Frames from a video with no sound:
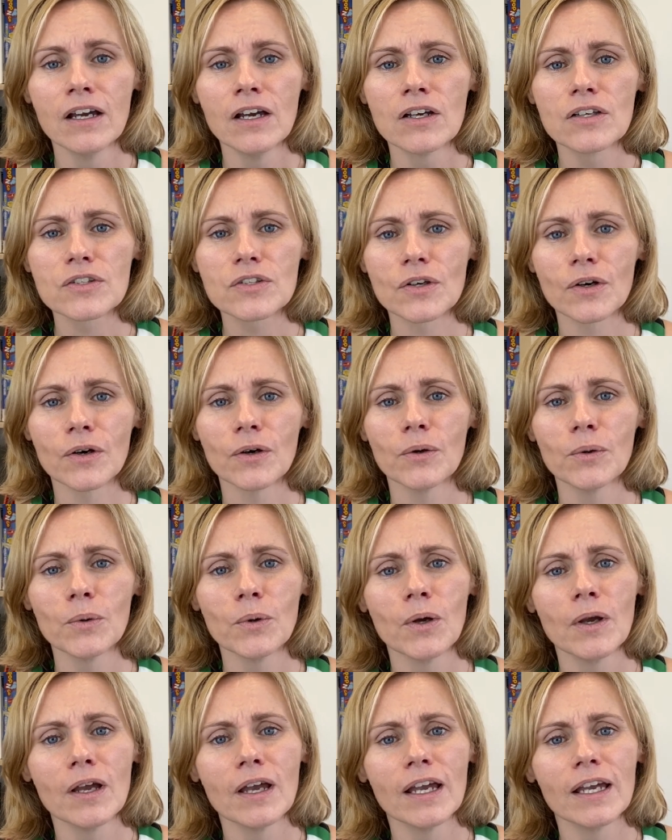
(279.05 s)
So
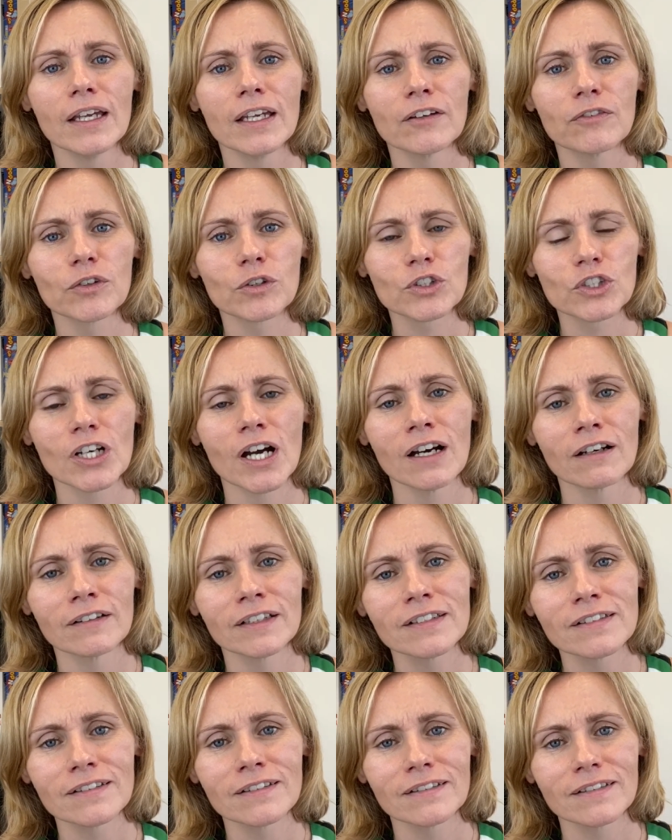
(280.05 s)
if your child
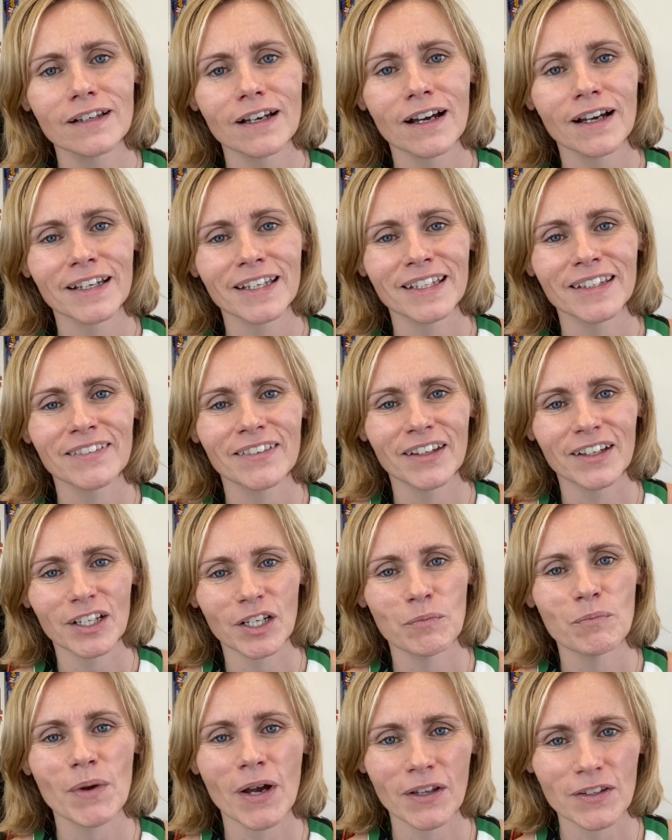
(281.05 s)
isn't a kid that can
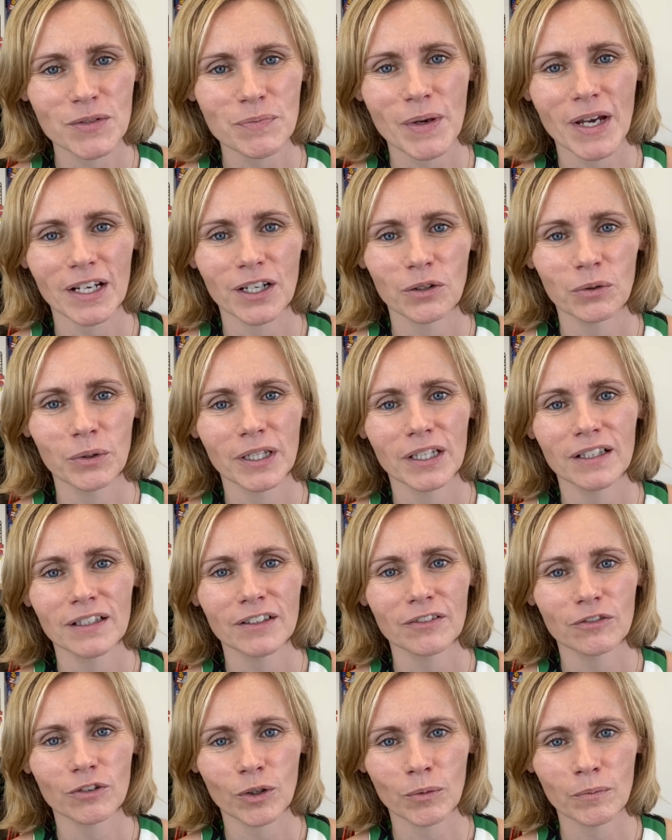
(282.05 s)
bounce back quickly
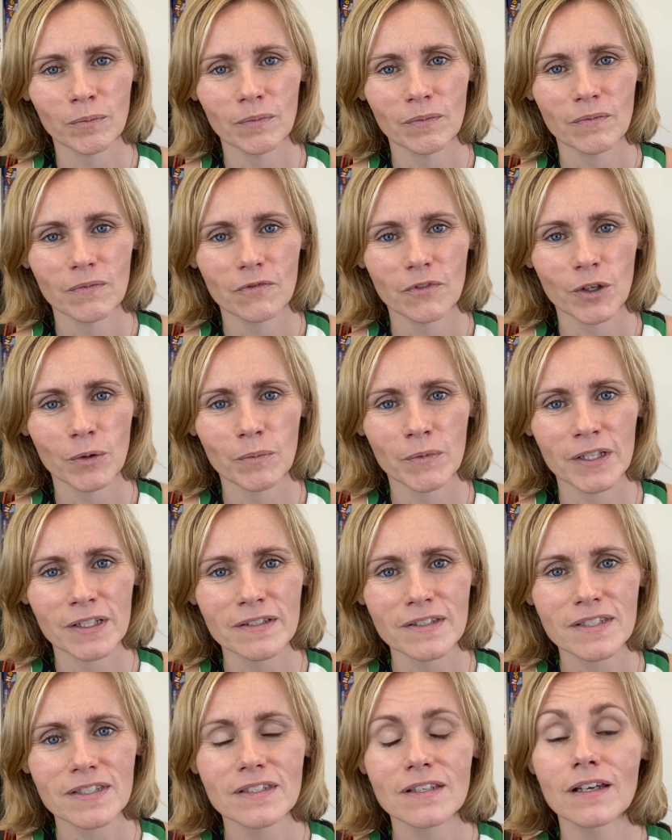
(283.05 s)
from
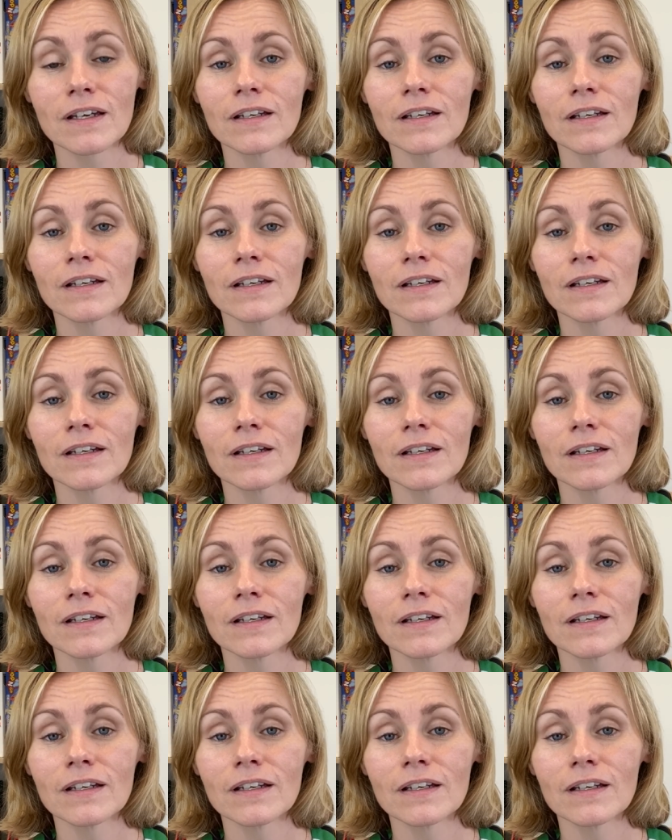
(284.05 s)
this,